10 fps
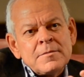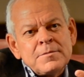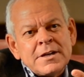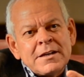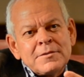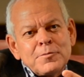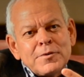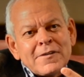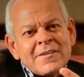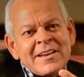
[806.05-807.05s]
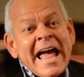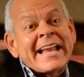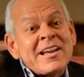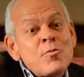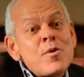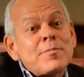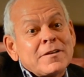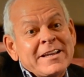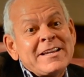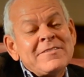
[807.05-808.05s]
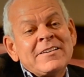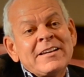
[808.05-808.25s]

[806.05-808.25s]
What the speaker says: but we're lacking, we believe,